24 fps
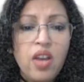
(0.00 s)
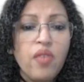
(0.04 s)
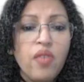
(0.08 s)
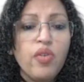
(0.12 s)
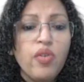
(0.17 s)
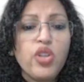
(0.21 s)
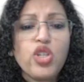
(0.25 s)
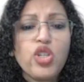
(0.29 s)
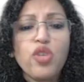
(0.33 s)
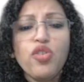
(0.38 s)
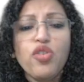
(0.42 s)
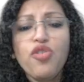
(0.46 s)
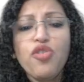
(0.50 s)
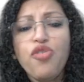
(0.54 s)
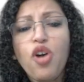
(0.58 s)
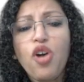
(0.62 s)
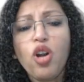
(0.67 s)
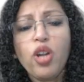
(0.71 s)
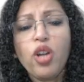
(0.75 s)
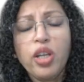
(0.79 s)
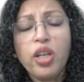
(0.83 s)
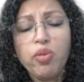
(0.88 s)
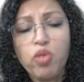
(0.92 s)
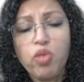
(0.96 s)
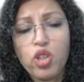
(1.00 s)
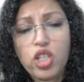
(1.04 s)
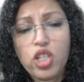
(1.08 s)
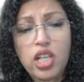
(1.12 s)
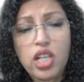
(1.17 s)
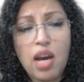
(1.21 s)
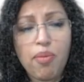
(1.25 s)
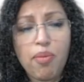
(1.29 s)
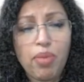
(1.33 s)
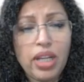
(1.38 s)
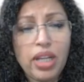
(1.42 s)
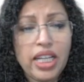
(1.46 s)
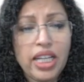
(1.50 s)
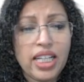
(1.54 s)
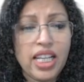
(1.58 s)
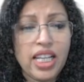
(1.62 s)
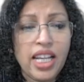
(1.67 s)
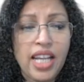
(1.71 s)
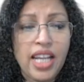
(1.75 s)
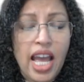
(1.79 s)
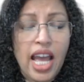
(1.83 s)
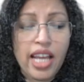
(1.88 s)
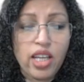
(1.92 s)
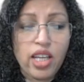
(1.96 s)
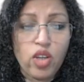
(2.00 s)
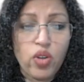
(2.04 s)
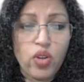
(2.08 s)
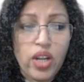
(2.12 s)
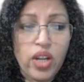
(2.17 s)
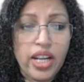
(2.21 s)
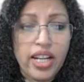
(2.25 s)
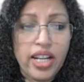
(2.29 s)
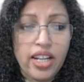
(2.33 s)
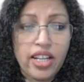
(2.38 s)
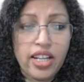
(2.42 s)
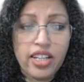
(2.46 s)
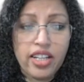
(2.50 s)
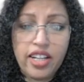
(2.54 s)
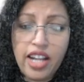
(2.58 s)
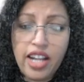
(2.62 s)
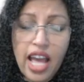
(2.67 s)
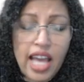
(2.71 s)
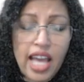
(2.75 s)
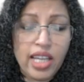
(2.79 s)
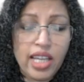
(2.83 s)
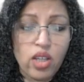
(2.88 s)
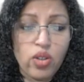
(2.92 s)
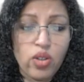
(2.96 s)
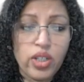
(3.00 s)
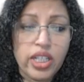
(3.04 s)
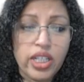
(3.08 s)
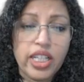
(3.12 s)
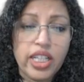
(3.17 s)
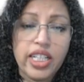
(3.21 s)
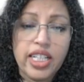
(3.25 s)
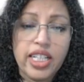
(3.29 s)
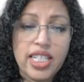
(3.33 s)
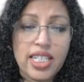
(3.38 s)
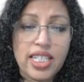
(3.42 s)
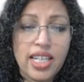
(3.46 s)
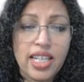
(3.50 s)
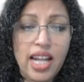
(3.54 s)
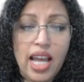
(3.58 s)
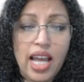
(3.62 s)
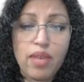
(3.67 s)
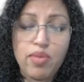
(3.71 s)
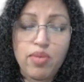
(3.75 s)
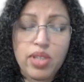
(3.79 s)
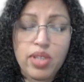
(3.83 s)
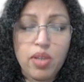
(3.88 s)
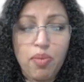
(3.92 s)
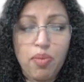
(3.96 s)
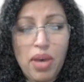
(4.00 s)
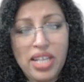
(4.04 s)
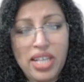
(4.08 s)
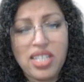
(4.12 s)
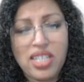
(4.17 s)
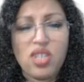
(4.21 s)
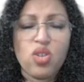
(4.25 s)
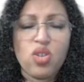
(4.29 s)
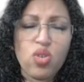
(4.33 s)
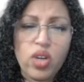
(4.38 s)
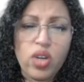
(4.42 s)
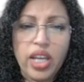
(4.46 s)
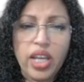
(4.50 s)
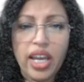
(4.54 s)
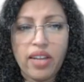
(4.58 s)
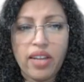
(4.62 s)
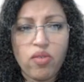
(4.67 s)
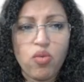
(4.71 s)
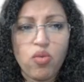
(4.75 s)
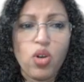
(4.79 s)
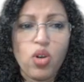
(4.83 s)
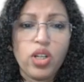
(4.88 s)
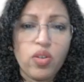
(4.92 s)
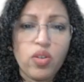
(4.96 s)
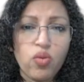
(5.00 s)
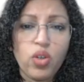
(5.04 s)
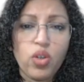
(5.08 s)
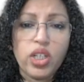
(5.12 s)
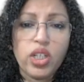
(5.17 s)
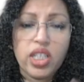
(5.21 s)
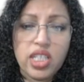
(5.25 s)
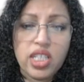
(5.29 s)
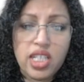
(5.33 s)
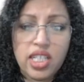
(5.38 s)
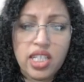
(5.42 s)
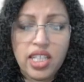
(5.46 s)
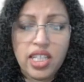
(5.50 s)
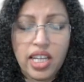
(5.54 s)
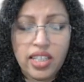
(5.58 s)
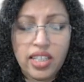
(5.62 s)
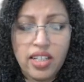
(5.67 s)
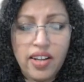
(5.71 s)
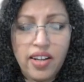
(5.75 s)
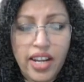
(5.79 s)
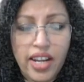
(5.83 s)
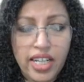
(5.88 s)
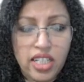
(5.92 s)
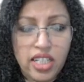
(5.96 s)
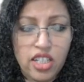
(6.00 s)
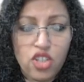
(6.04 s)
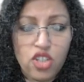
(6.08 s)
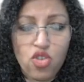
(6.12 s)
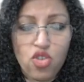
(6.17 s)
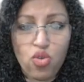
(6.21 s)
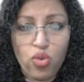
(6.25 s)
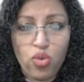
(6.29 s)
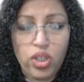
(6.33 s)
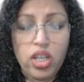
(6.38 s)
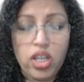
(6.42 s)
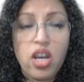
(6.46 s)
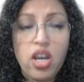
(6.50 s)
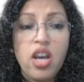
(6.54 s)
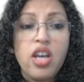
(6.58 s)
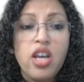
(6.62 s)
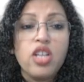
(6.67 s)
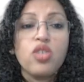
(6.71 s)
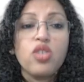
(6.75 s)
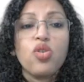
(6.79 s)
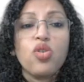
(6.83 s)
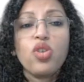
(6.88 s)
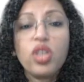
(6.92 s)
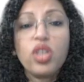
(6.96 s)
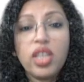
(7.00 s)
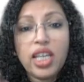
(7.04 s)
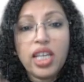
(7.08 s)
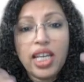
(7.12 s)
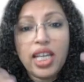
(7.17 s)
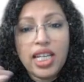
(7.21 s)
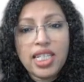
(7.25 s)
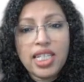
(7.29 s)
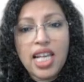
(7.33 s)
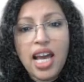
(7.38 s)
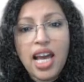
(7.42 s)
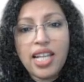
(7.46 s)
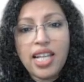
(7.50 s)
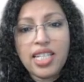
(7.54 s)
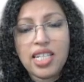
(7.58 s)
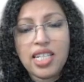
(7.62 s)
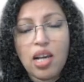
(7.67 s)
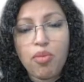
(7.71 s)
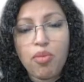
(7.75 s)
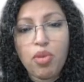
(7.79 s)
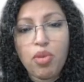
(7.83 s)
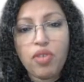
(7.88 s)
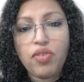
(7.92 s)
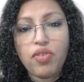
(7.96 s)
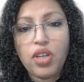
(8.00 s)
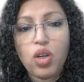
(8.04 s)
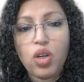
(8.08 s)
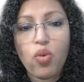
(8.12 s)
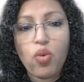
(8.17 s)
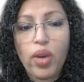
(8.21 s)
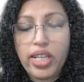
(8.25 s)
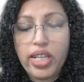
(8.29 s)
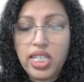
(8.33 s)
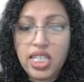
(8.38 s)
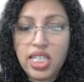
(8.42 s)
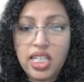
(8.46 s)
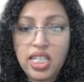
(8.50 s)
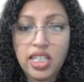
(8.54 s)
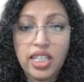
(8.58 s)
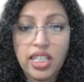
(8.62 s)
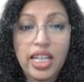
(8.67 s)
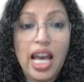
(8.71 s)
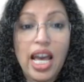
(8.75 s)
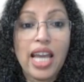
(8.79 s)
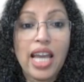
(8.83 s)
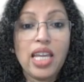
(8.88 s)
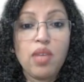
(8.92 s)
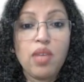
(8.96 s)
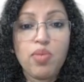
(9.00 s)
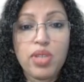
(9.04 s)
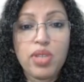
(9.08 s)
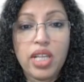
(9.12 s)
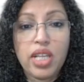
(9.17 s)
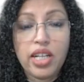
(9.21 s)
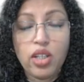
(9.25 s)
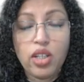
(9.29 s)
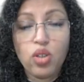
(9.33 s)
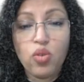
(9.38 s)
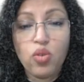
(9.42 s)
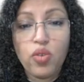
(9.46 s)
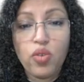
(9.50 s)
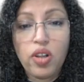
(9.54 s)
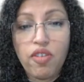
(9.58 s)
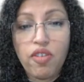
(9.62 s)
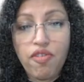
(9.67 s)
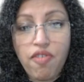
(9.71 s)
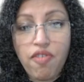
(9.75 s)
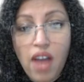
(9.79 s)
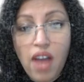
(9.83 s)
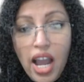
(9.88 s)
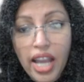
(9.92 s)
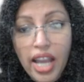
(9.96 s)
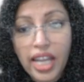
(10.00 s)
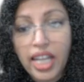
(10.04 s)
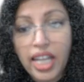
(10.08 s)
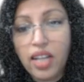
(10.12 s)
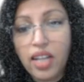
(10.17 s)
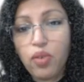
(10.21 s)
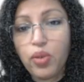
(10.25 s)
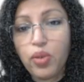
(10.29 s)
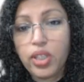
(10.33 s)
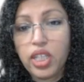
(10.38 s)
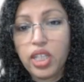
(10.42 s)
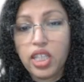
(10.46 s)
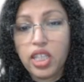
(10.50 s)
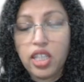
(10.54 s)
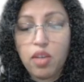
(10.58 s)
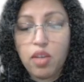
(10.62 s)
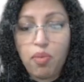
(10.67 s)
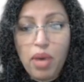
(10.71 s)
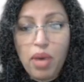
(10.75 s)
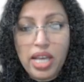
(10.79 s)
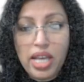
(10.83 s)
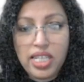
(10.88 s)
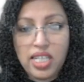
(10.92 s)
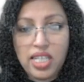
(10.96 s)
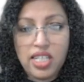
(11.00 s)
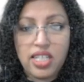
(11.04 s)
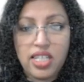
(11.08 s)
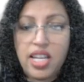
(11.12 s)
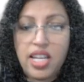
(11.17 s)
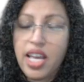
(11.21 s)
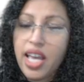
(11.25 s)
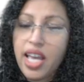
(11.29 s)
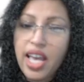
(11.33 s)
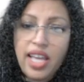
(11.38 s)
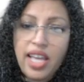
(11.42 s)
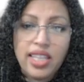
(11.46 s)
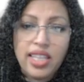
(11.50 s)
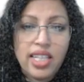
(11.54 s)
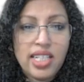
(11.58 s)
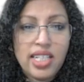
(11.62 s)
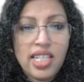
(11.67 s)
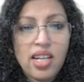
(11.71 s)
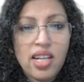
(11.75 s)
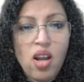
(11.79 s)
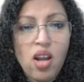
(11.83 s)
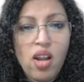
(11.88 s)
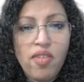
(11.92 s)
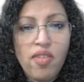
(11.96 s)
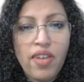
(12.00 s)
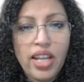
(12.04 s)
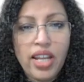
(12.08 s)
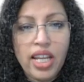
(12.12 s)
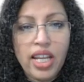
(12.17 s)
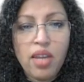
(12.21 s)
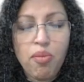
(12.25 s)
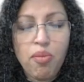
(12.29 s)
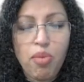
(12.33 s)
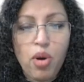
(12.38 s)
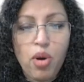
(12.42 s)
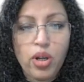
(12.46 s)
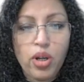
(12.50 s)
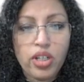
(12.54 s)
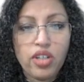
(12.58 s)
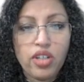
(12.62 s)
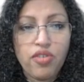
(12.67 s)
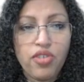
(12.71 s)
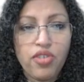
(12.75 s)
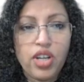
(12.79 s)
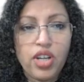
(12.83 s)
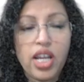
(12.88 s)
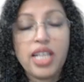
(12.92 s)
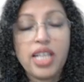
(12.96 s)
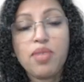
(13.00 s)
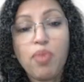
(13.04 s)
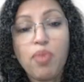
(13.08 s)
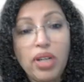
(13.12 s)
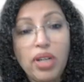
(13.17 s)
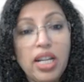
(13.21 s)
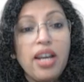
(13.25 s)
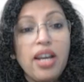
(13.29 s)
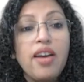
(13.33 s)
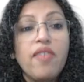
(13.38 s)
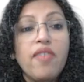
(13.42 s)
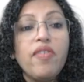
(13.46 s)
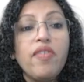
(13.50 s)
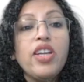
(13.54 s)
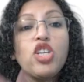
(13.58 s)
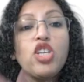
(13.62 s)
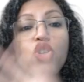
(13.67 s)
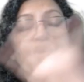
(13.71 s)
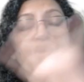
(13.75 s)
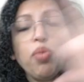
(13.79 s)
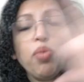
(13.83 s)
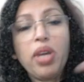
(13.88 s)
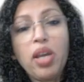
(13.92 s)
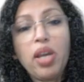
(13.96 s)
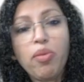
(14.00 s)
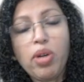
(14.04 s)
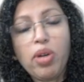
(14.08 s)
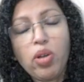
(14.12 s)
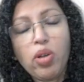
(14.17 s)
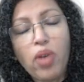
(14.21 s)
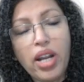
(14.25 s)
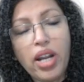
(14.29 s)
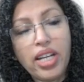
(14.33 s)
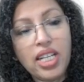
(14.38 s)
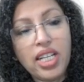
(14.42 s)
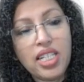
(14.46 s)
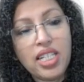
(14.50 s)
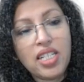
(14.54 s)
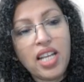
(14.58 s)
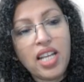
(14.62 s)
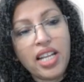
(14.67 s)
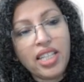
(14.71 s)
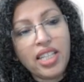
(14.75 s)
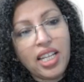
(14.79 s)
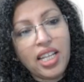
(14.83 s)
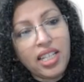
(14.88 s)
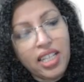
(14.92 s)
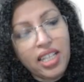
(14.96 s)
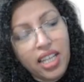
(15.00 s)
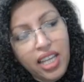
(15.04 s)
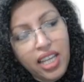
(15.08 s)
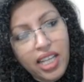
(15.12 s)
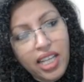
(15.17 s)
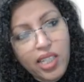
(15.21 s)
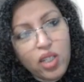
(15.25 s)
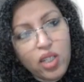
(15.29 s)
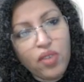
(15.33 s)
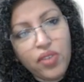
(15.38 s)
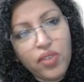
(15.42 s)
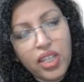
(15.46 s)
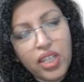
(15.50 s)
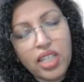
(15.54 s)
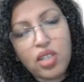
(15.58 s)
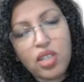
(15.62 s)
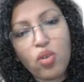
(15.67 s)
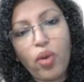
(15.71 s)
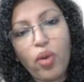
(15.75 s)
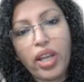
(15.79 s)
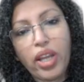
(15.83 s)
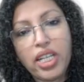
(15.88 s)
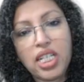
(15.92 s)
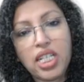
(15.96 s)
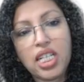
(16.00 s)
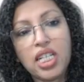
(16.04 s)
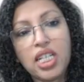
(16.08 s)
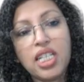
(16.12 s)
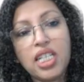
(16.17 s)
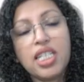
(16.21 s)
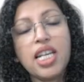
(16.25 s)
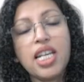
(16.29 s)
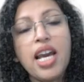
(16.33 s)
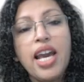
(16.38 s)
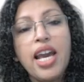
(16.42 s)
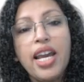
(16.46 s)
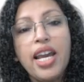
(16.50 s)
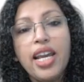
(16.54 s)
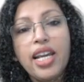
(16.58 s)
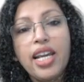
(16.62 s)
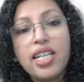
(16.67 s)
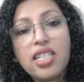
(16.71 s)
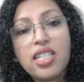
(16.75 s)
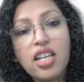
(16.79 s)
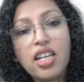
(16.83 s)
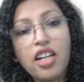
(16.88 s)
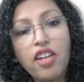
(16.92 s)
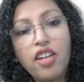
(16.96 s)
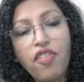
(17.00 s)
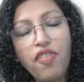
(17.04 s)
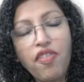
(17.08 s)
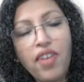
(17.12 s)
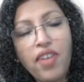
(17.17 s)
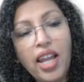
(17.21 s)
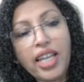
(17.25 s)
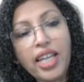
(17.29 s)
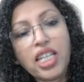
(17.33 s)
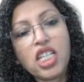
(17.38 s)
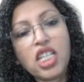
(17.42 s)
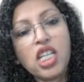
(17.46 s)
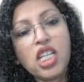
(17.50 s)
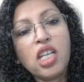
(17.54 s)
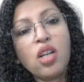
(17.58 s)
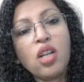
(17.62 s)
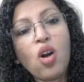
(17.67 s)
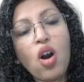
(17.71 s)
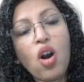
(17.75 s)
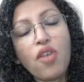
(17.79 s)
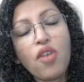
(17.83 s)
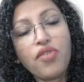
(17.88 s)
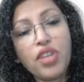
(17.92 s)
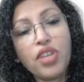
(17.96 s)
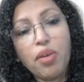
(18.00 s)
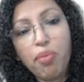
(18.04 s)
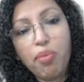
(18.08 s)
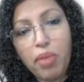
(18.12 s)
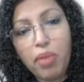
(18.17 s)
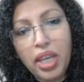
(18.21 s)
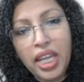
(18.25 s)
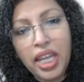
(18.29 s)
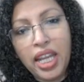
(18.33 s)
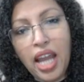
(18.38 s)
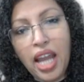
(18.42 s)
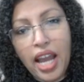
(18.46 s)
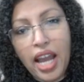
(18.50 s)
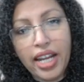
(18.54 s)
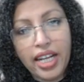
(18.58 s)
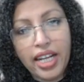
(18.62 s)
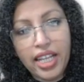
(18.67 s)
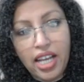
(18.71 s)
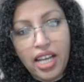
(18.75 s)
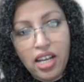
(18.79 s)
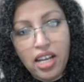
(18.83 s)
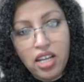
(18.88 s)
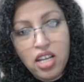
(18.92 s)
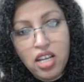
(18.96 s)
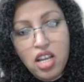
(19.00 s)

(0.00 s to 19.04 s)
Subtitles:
Which of the following most completely and accurately describes the passage? So again, what is it that the writer is doing? So these are some of the question types that you will find within the passage. And these are all very important for us, but we should be able to understand that each of these questions is a reflection of the main idea.